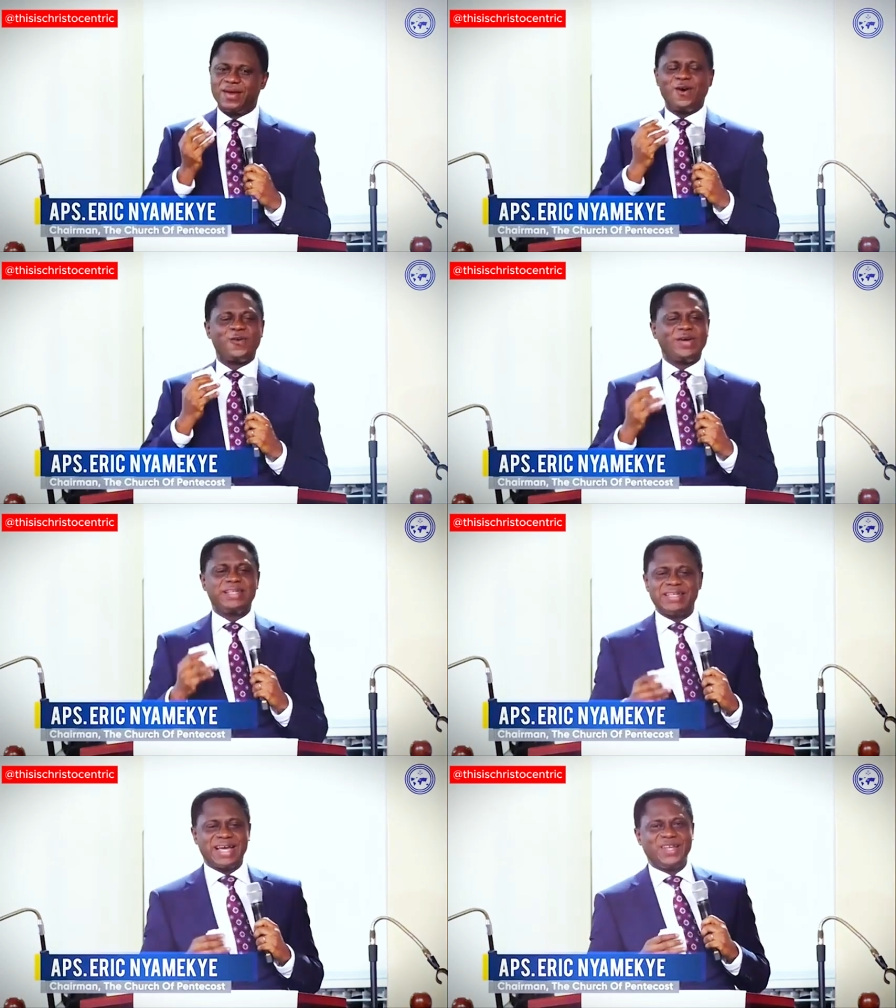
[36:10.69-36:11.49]

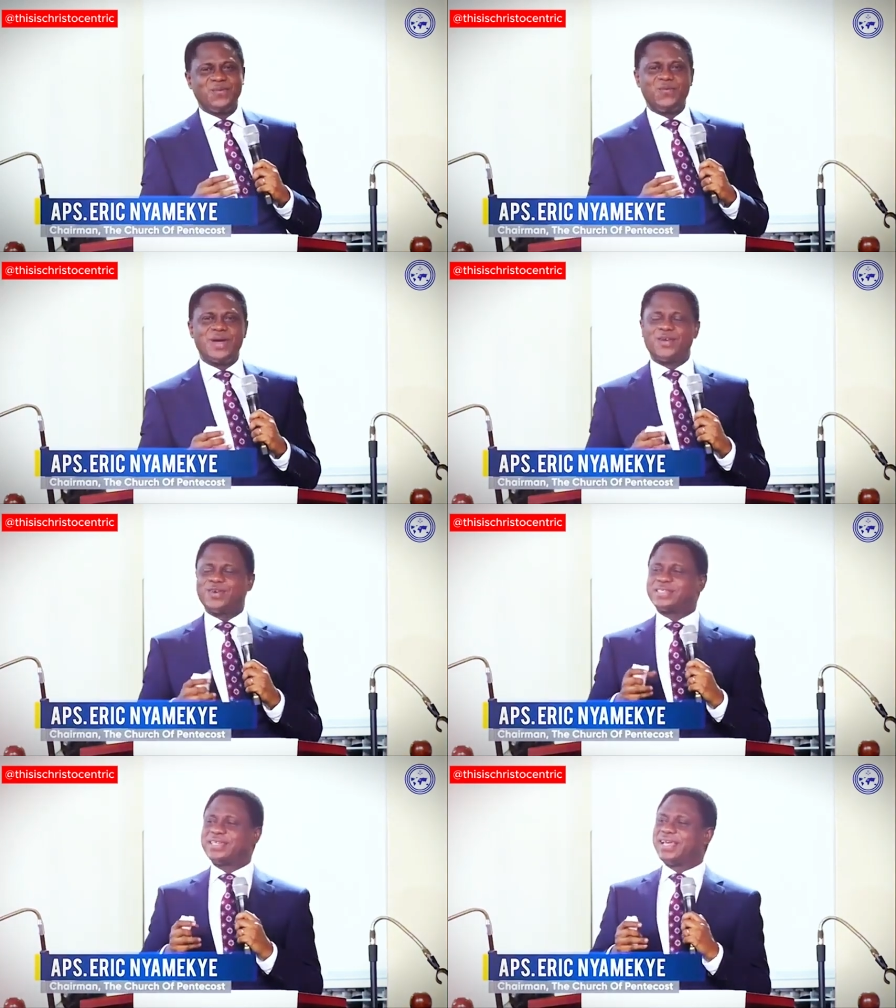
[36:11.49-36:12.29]
originally we were
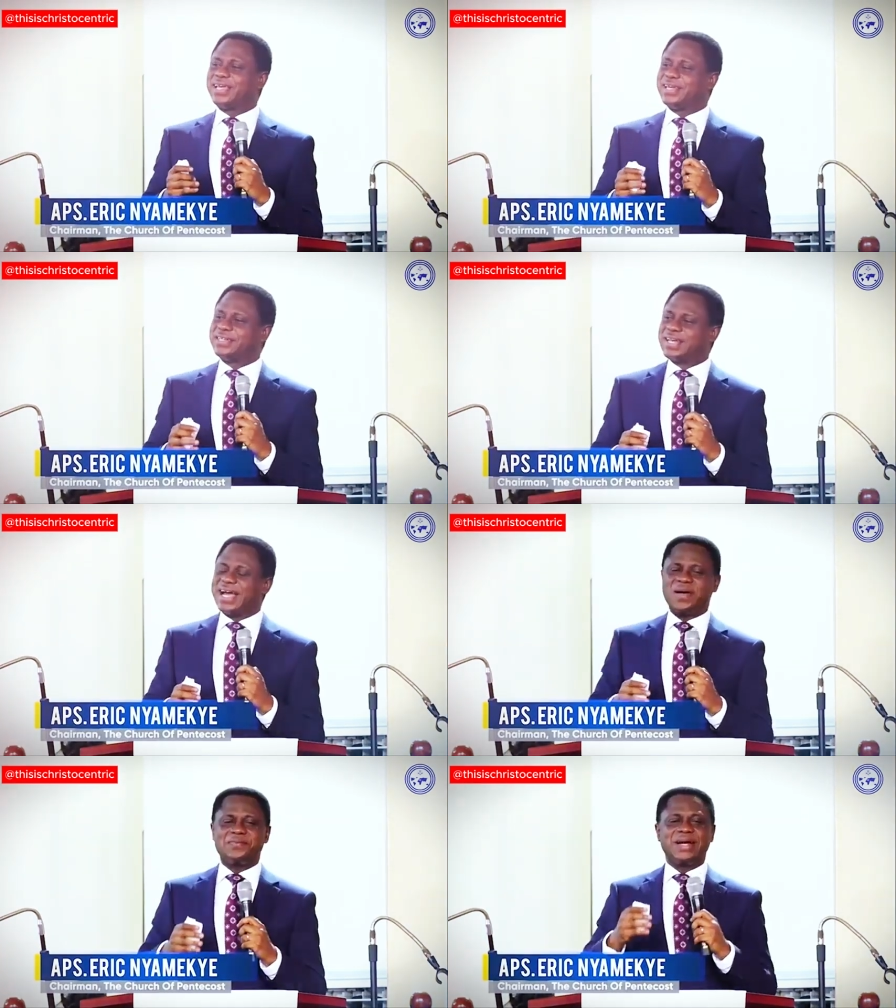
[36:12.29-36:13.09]
not singing it
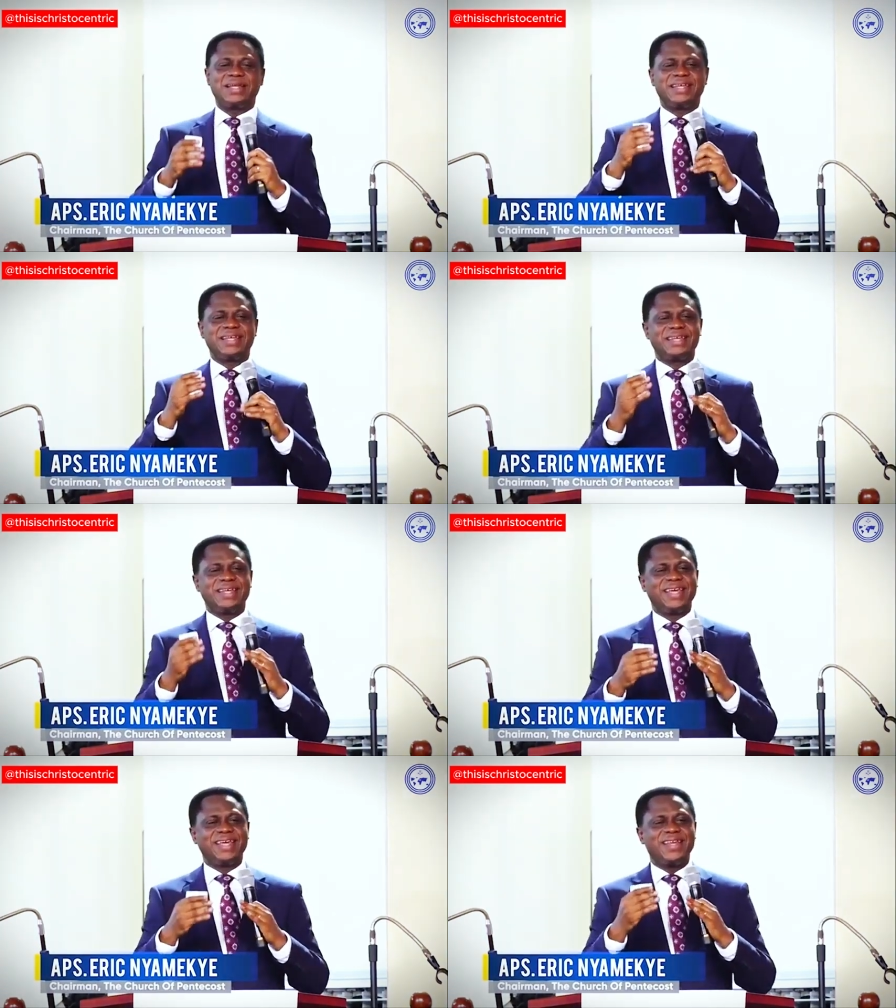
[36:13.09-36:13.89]

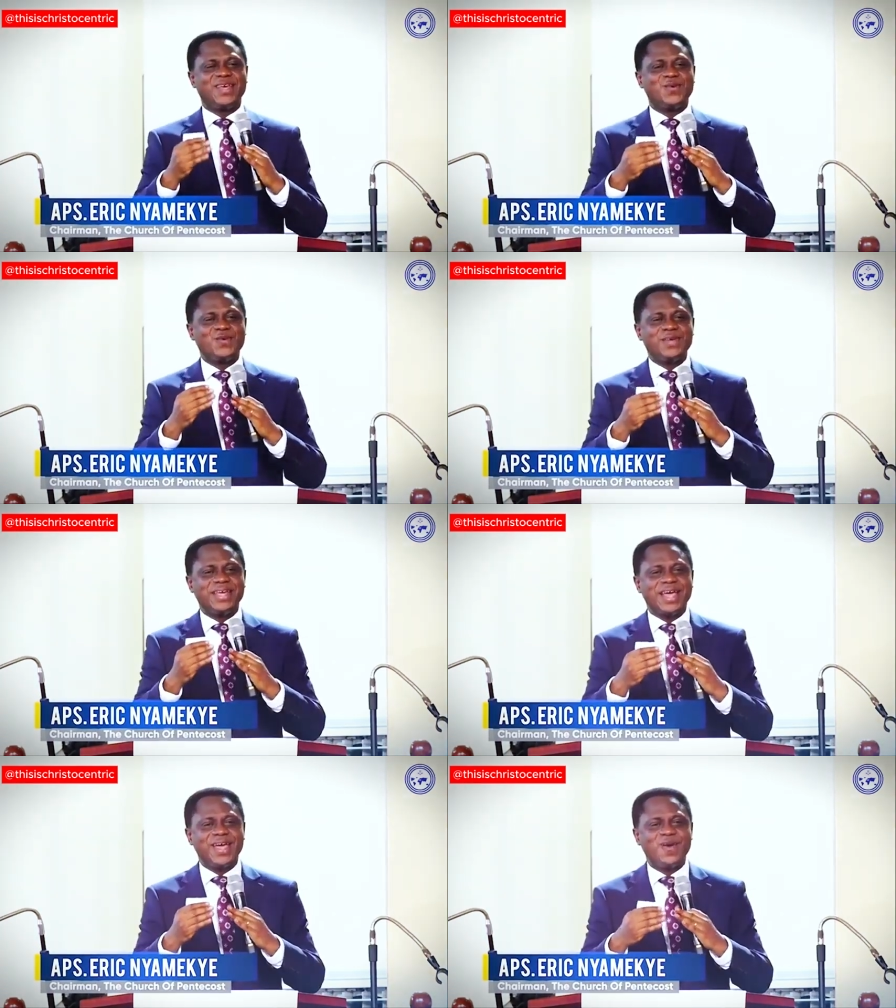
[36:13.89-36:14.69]
abandende
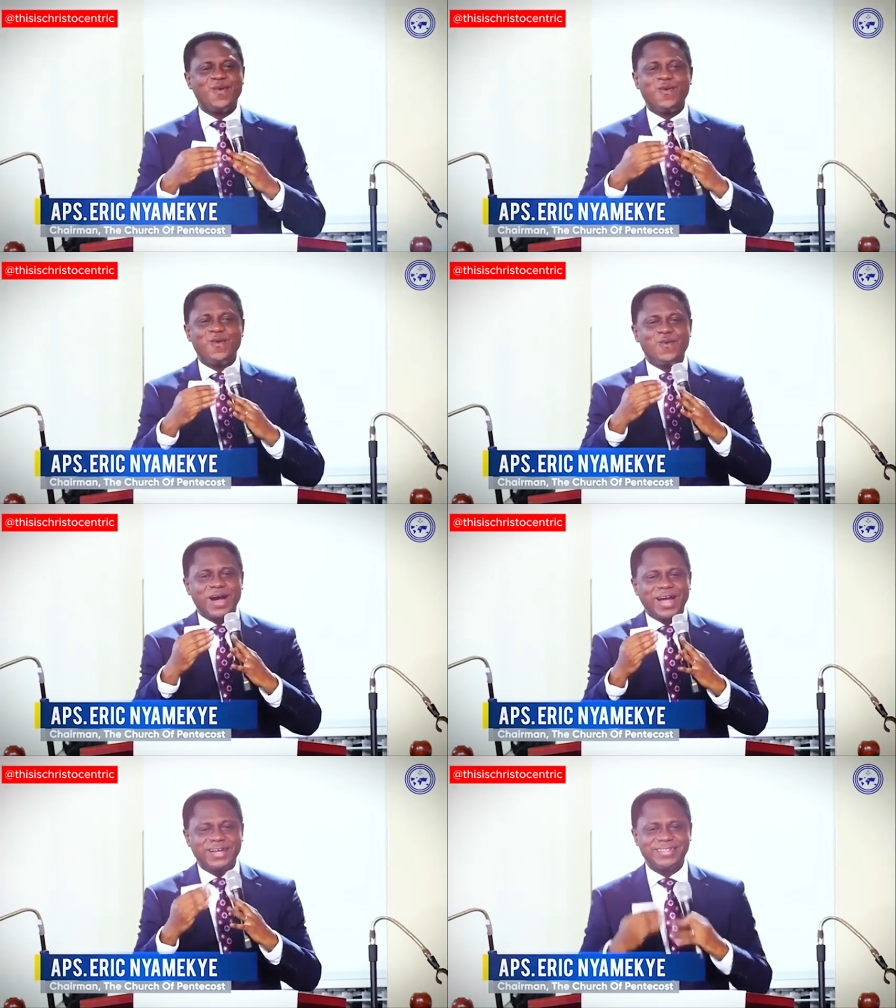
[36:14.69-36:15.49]
neuye
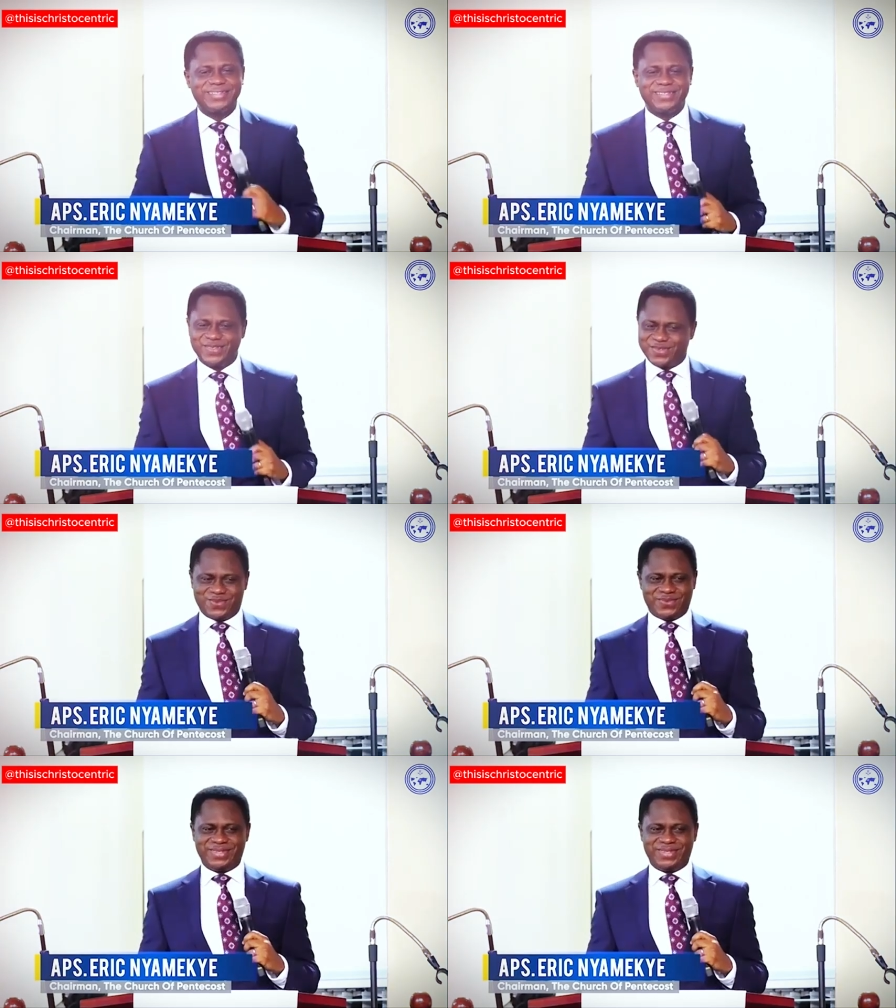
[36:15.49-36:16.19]
hoa no